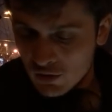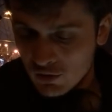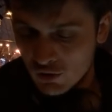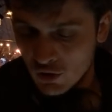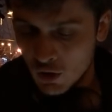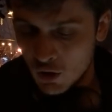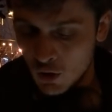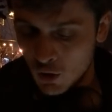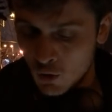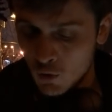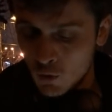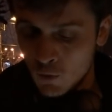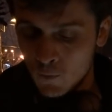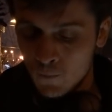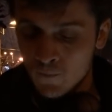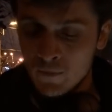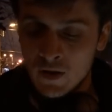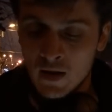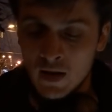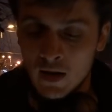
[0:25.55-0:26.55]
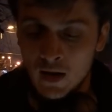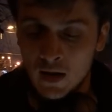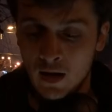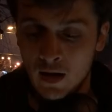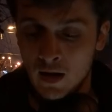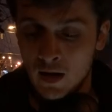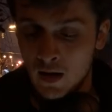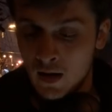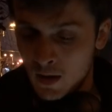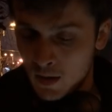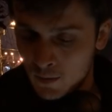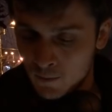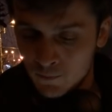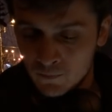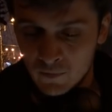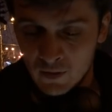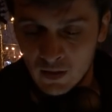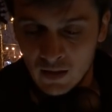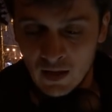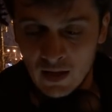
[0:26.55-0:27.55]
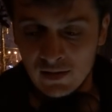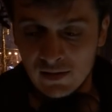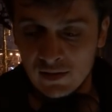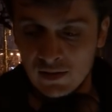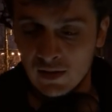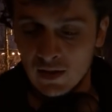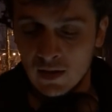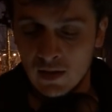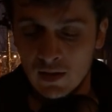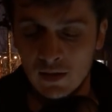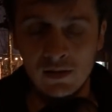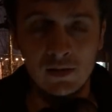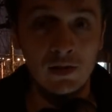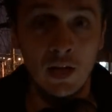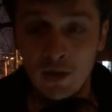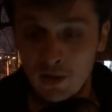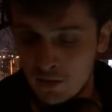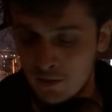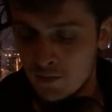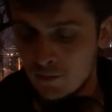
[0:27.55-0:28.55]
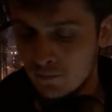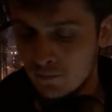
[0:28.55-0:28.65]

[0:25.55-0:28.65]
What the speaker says: So let's start.